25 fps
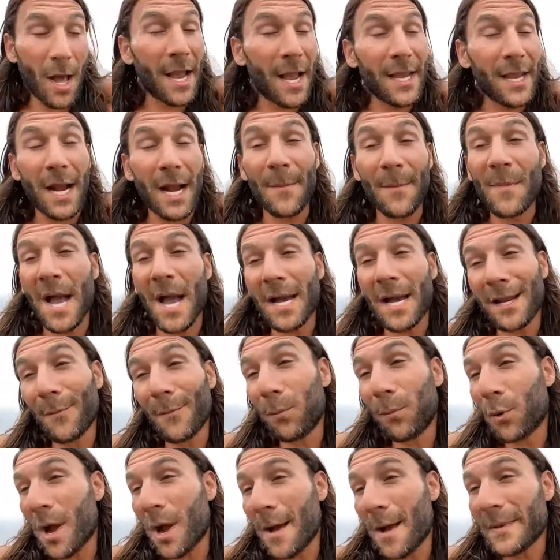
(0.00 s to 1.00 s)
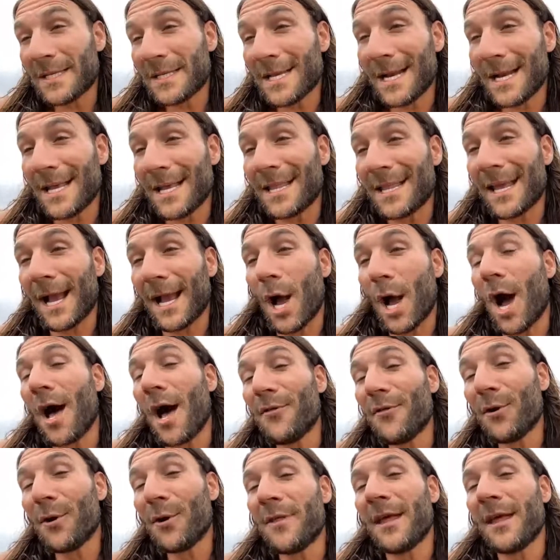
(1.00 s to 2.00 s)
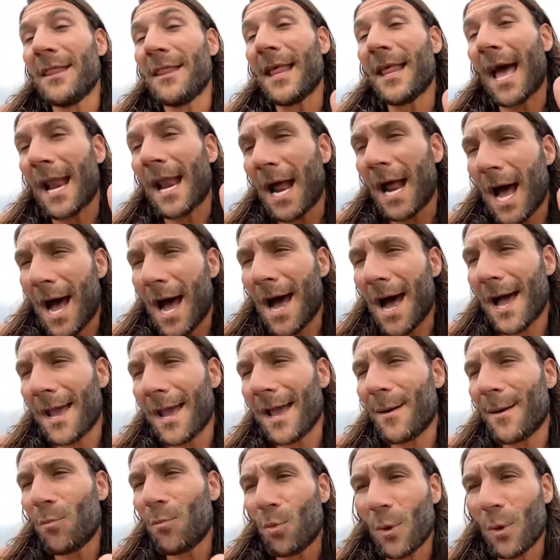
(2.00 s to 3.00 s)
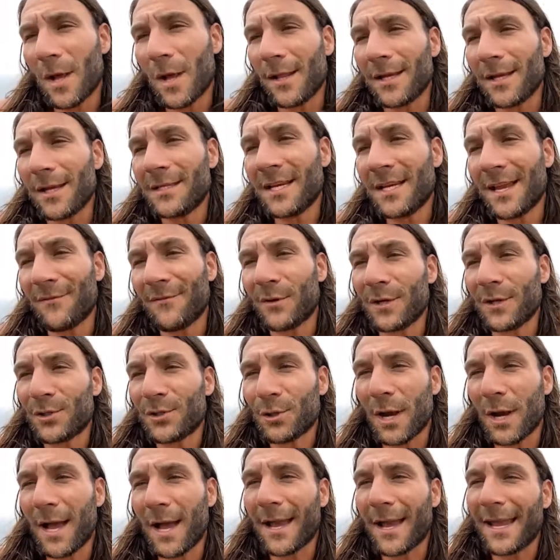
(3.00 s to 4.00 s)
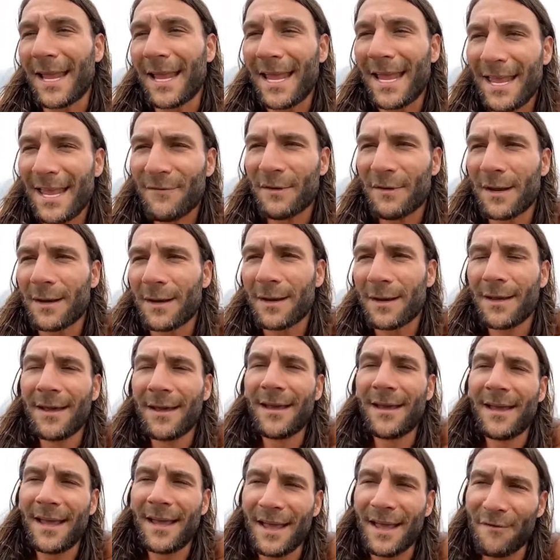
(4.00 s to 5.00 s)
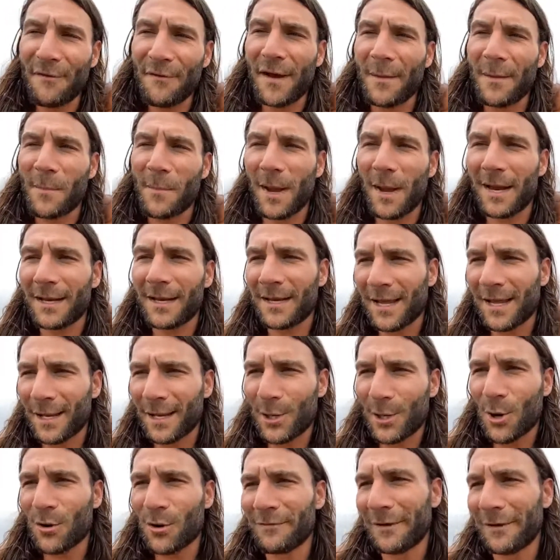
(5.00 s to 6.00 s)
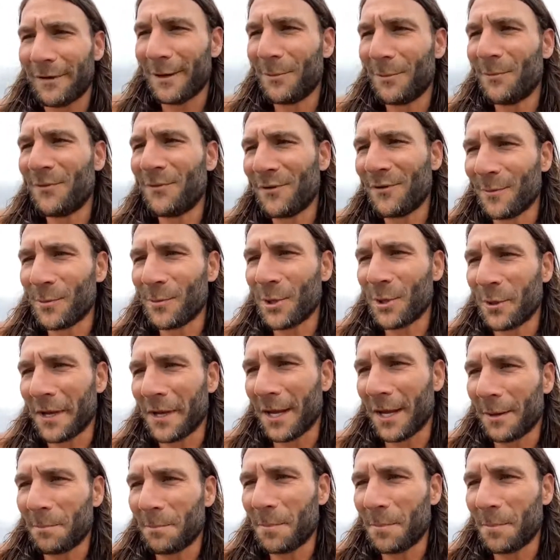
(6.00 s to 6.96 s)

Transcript: I'm not going to promise anything other than that I am willing to give it a try, even if I might get COVID from doing it.